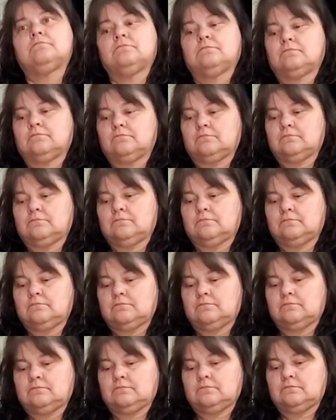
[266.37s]

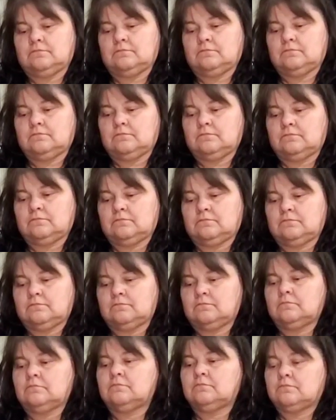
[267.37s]

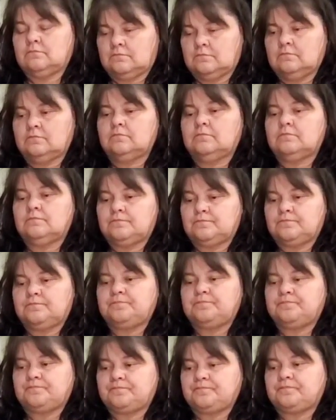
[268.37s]

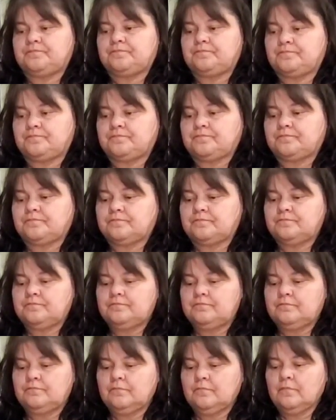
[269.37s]

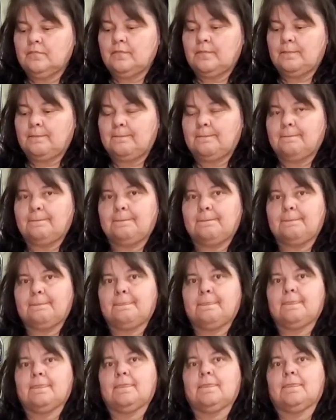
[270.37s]

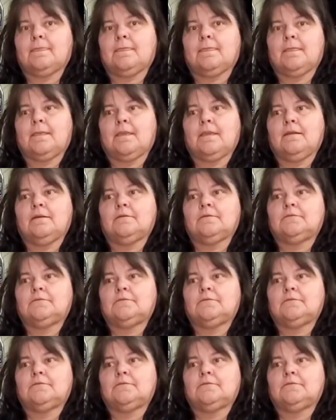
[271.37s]
This person isn't speaking.